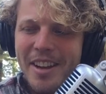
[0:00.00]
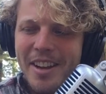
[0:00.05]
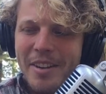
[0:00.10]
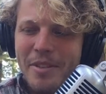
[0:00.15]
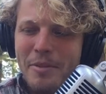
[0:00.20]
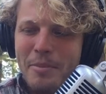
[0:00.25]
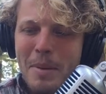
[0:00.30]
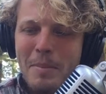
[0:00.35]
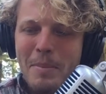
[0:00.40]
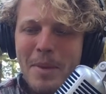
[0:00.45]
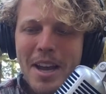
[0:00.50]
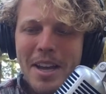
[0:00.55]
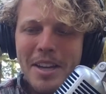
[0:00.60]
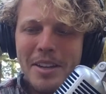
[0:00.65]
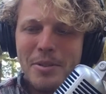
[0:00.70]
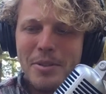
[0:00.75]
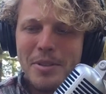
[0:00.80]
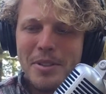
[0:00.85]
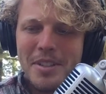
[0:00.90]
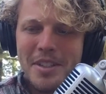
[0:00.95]
my
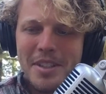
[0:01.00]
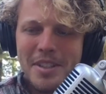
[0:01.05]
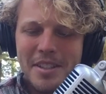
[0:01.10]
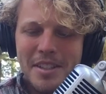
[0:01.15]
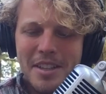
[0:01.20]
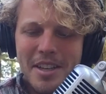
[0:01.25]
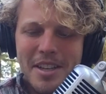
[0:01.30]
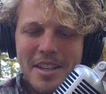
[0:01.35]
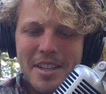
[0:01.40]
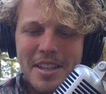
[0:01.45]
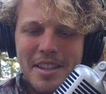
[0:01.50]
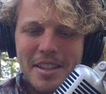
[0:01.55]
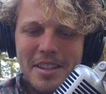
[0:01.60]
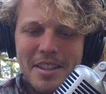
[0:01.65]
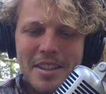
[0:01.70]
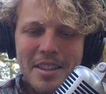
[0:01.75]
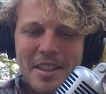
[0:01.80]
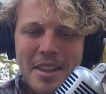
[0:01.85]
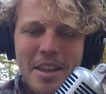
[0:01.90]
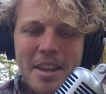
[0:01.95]
mind was just like
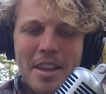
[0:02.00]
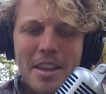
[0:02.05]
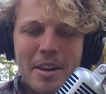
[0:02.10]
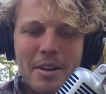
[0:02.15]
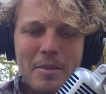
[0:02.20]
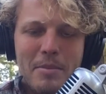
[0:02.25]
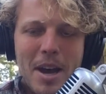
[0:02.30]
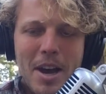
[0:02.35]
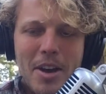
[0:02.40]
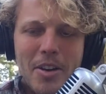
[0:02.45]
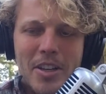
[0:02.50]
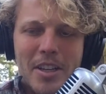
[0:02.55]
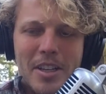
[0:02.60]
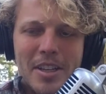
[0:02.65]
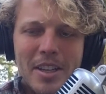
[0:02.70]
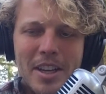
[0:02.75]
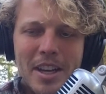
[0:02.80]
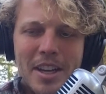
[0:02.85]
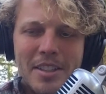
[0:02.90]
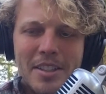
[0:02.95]
thinking about it
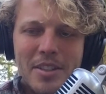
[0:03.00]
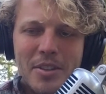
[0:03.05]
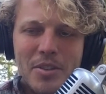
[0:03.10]
as I